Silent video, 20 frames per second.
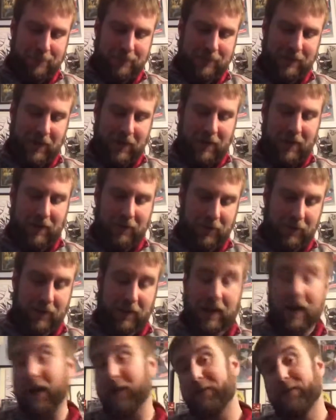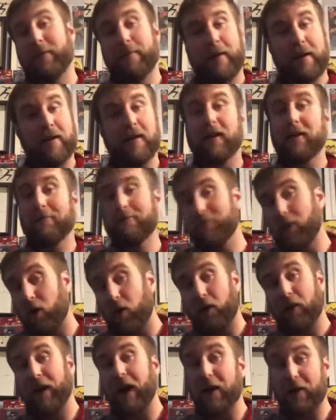Daredevil's life among
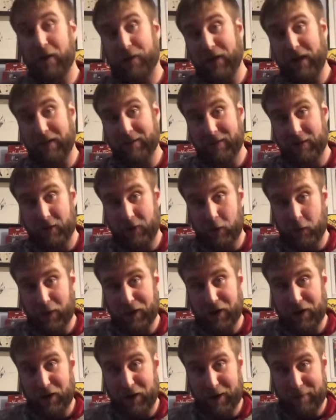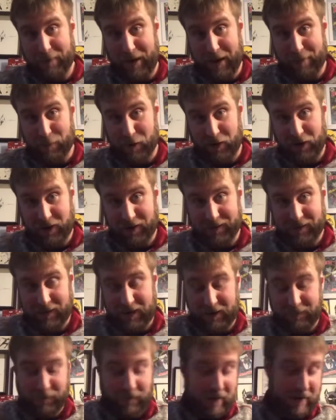all the other things that are going on in Matt Murdock's
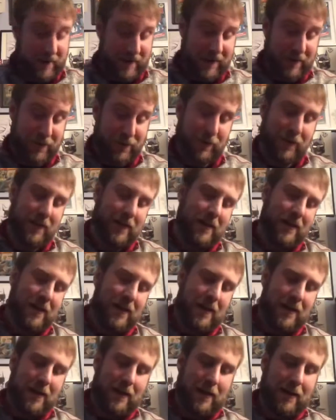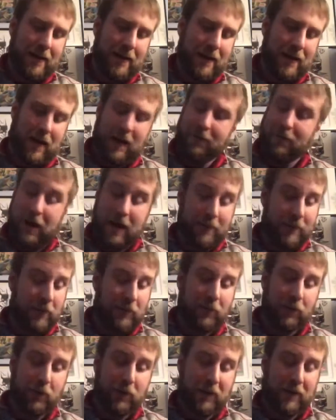life right now. I've
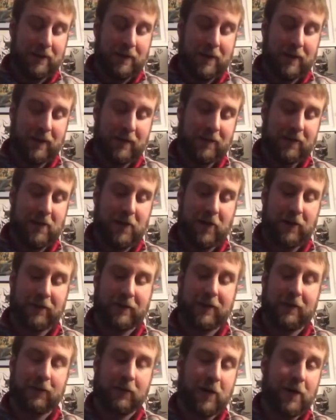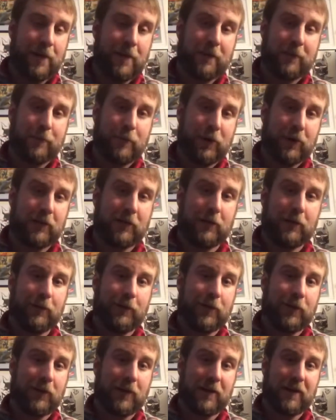enjoyed Zdarsky's run on this book
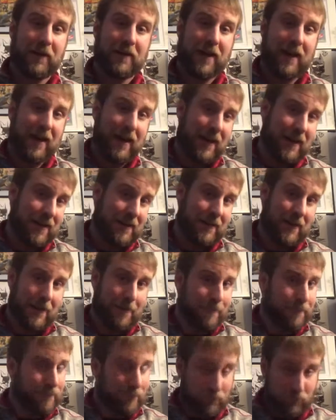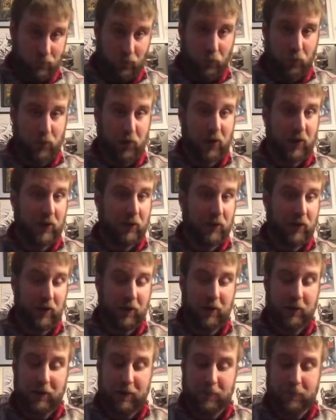far, and I'm really, really
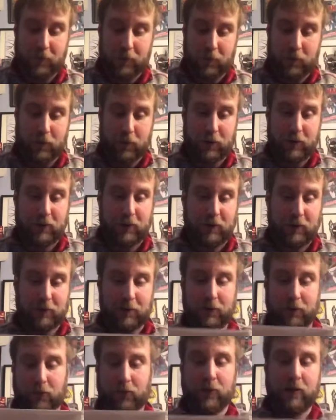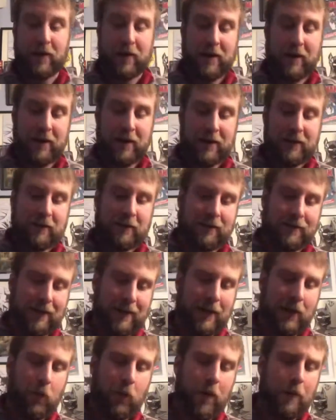looking forward to
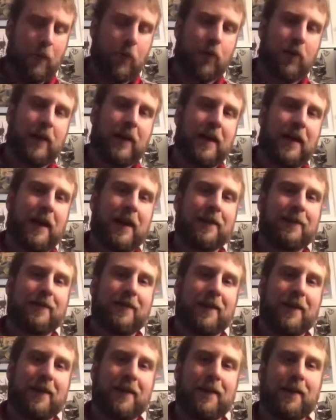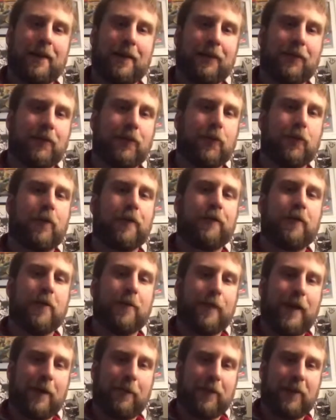seeing what more he has in store for the
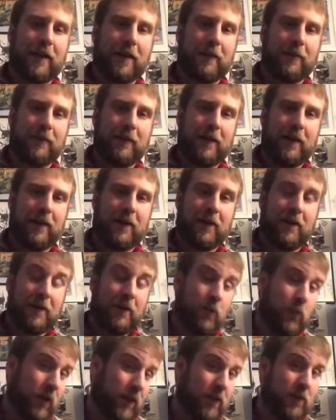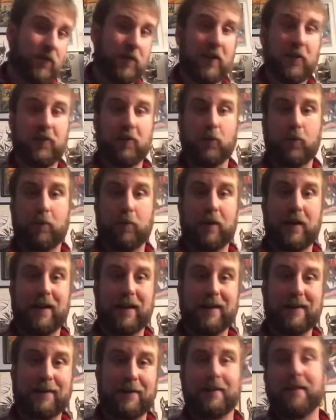Man Without Fear and what his vision will bring
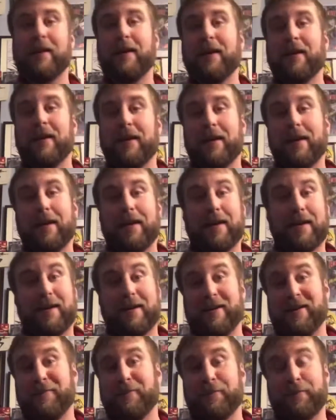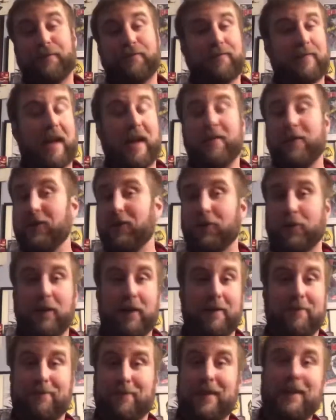us. I've
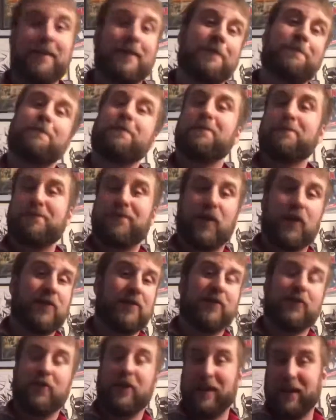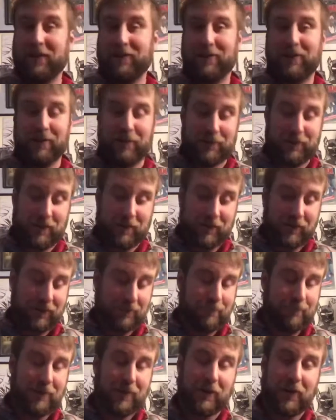enjoyed these first 3 issues of
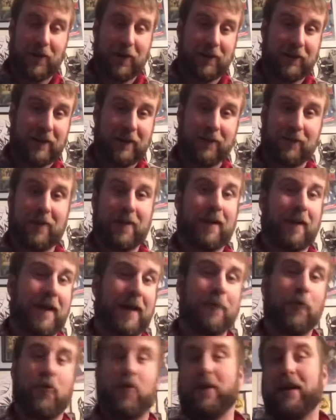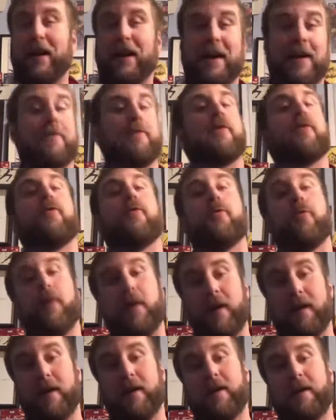Zdarsky's run a lot more than I have the whole
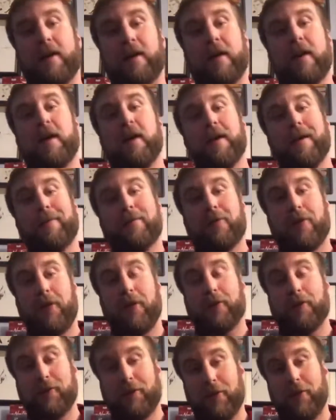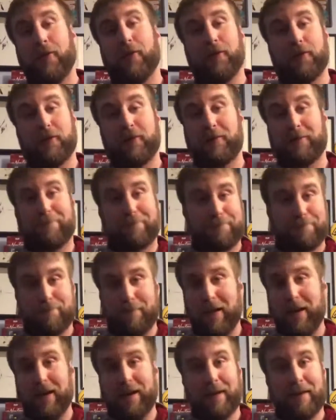run of Charles Soule's
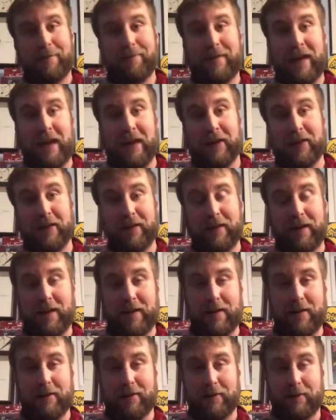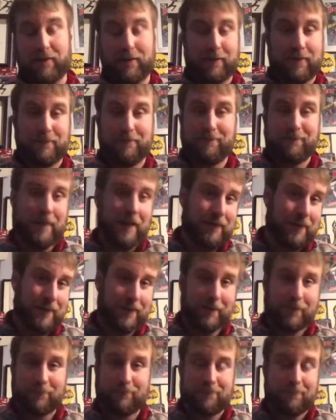take on Daredevil, and
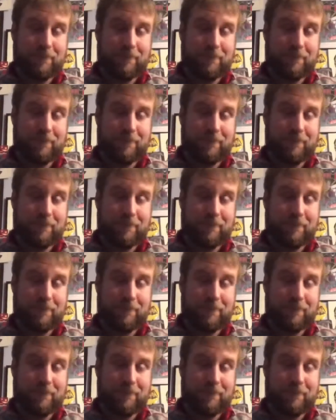that's